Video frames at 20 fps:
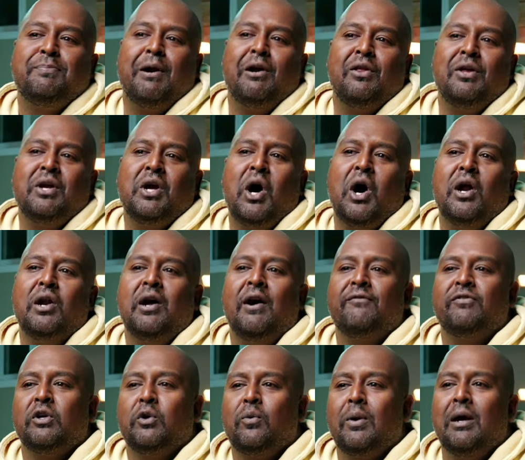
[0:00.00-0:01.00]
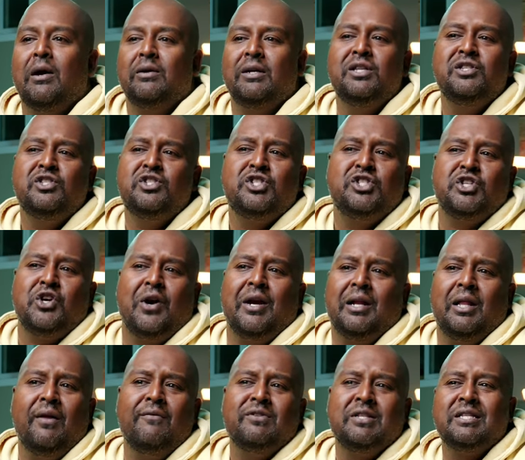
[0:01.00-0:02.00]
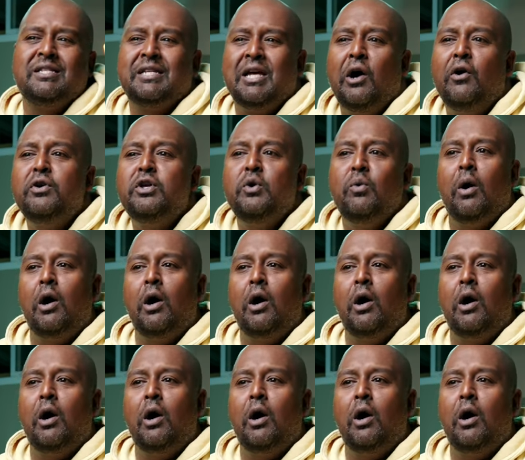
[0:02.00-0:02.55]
has barely gotten off the ground, and sure, I'd love to tell